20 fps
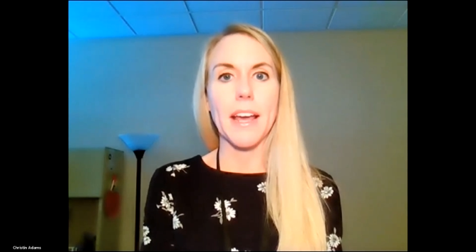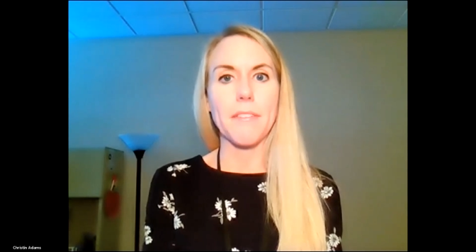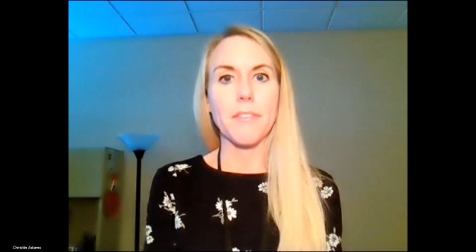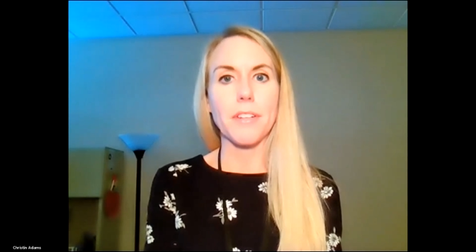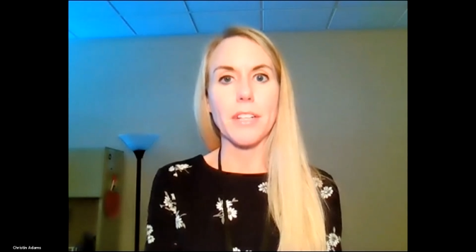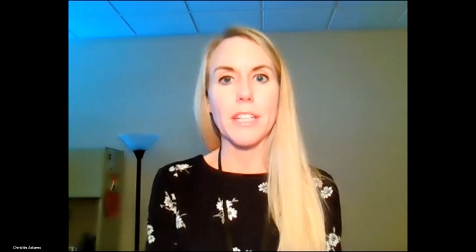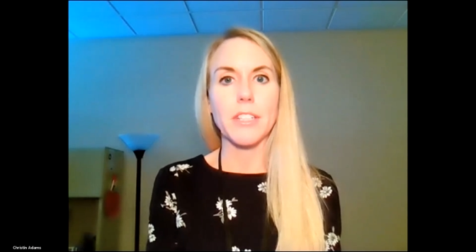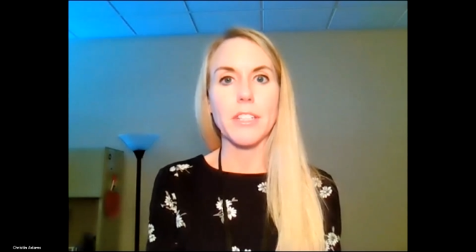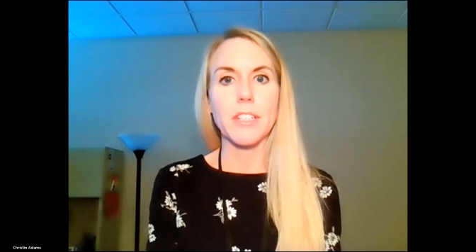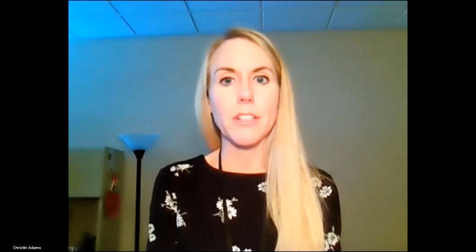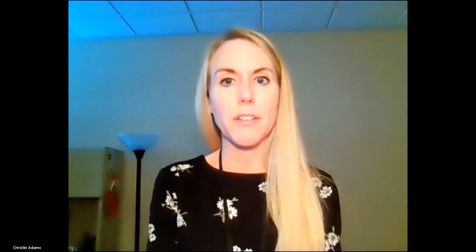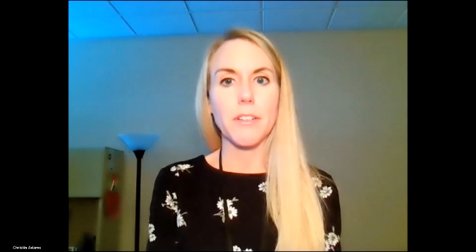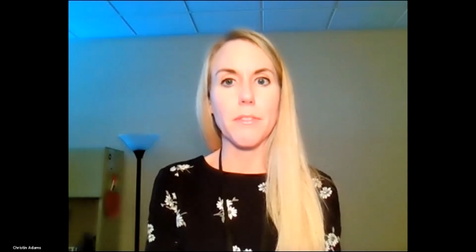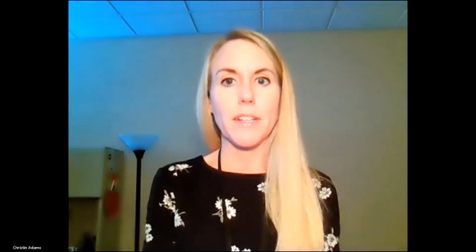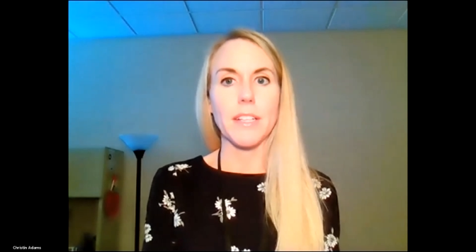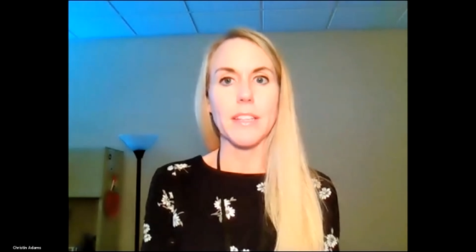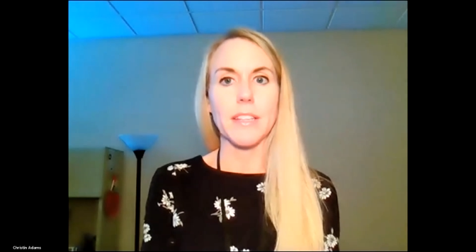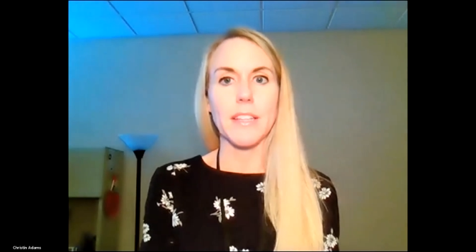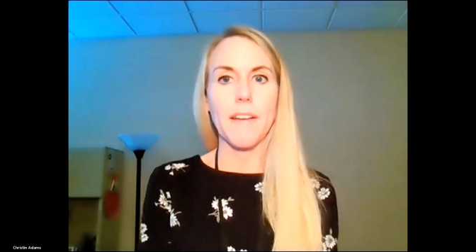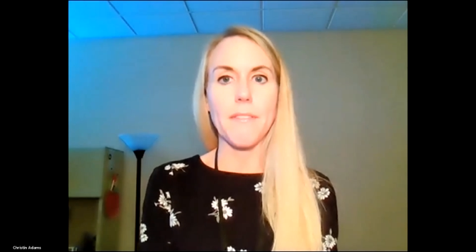every good
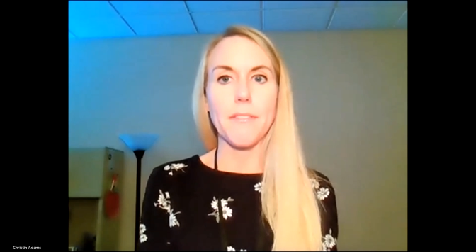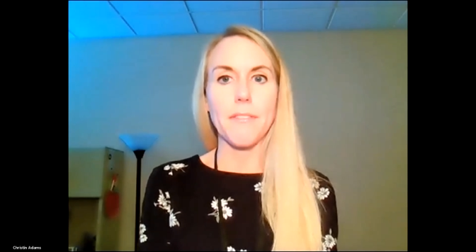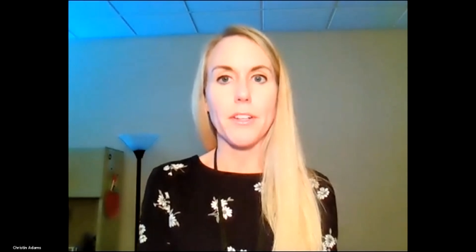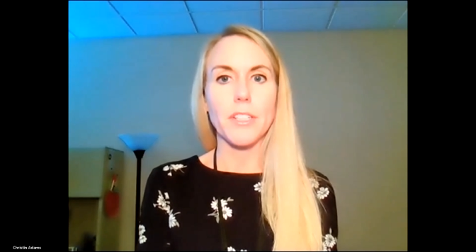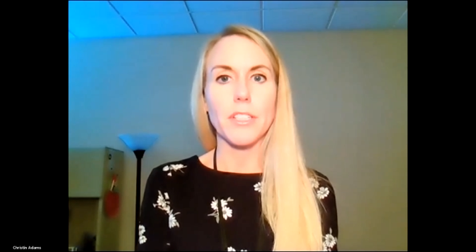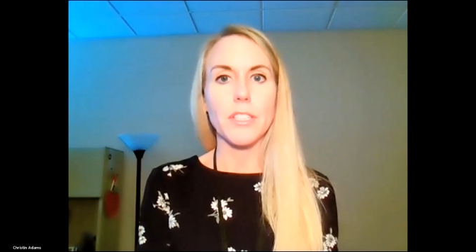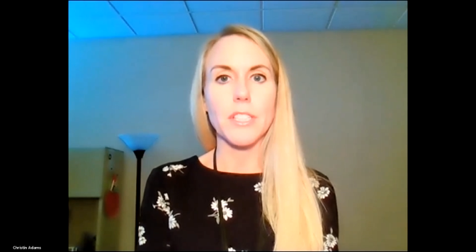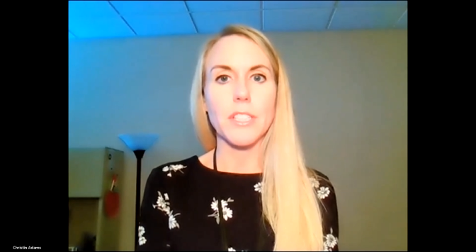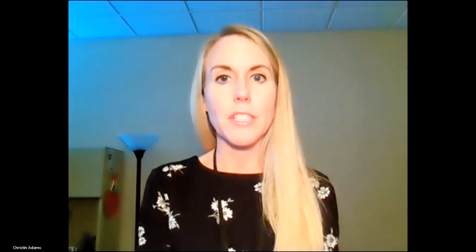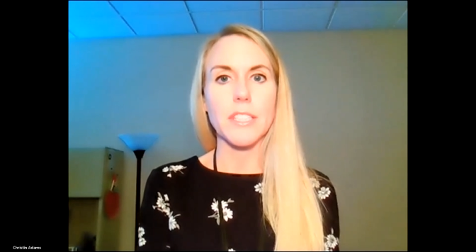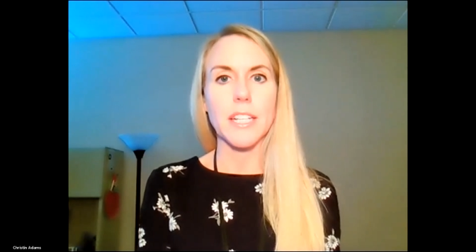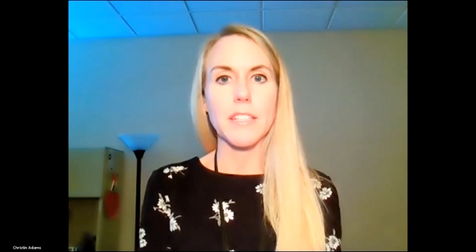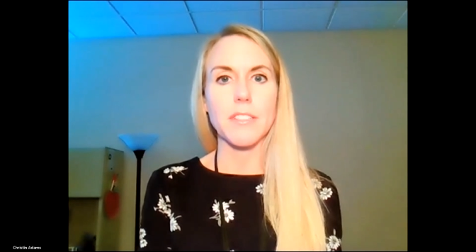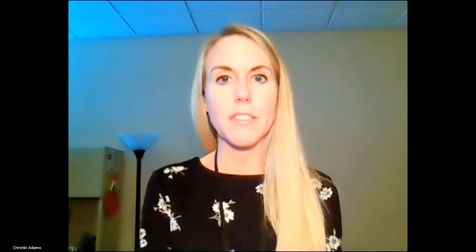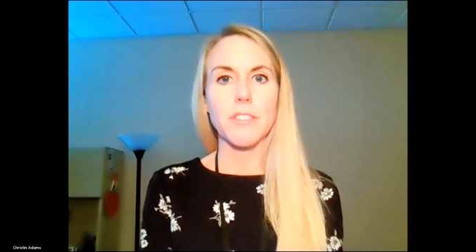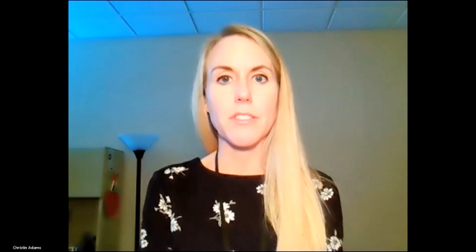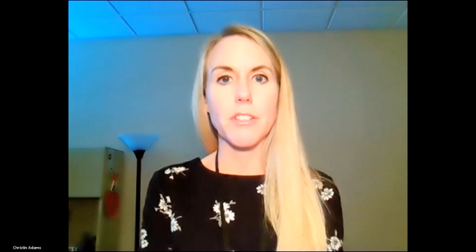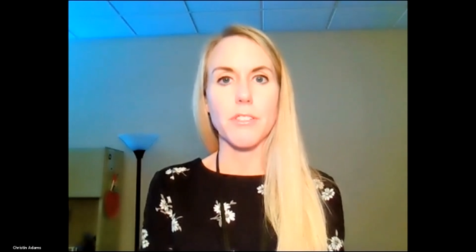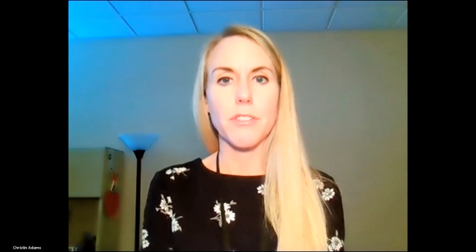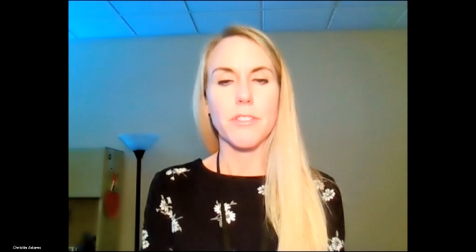faith effort to
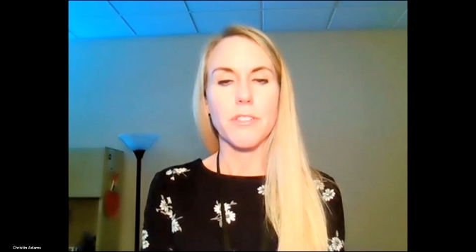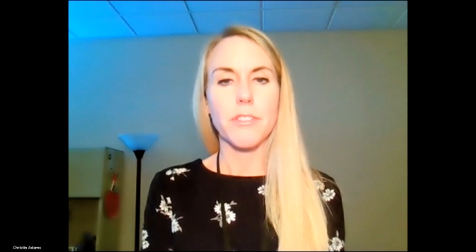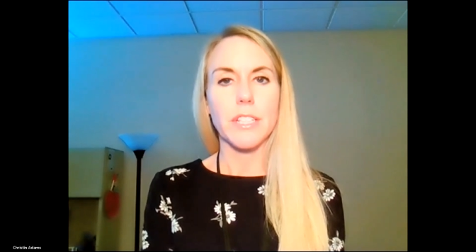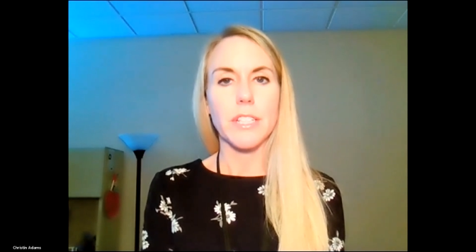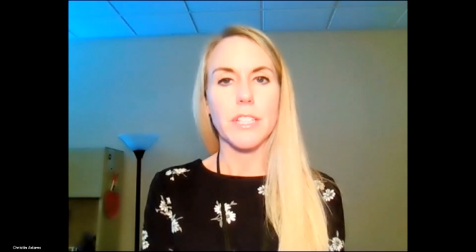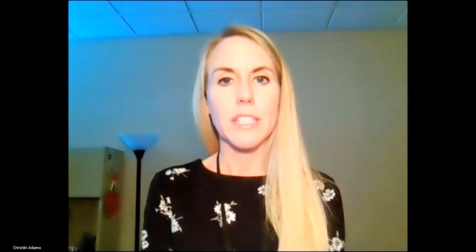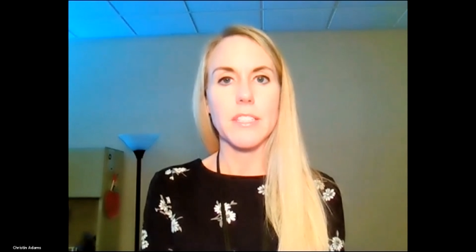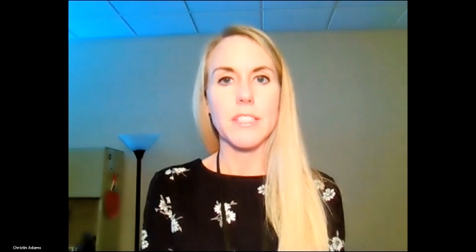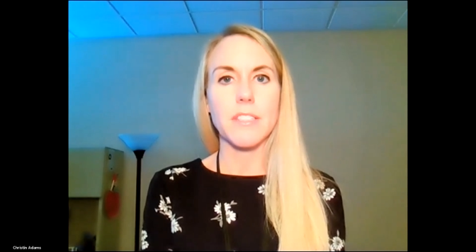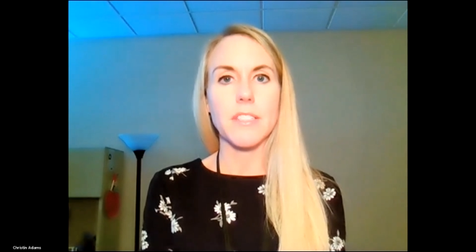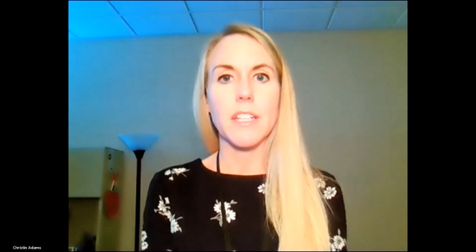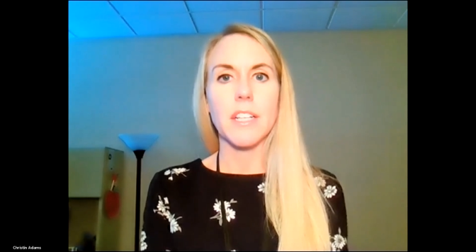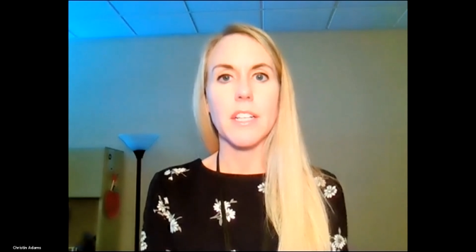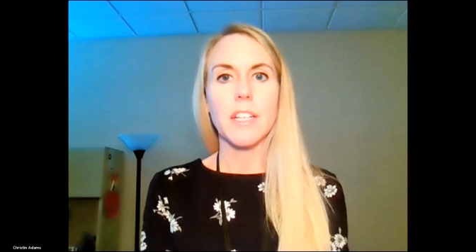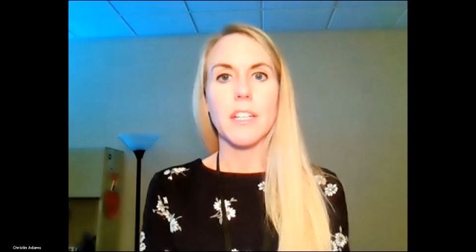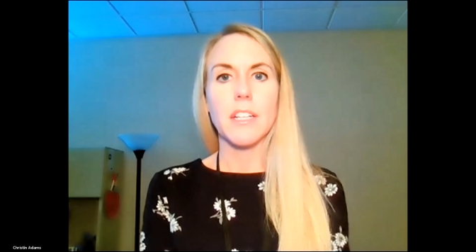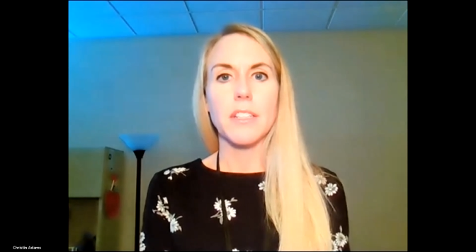test our students